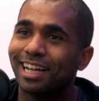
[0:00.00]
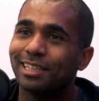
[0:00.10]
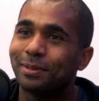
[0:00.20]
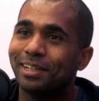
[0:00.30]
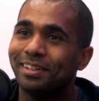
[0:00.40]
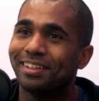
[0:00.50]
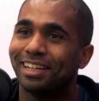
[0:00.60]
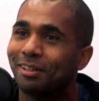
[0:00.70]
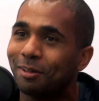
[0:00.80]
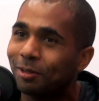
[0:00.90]
as we
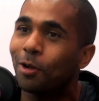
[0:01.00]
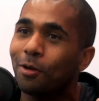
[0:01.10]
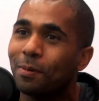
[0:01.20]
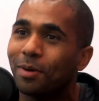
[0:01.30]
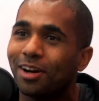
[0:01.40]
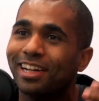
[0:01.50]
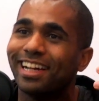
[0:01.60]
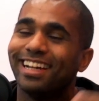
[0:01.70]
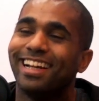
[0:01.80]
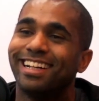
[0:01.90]
like go to
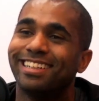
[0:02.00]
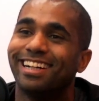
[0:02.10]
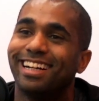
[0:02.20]
market, and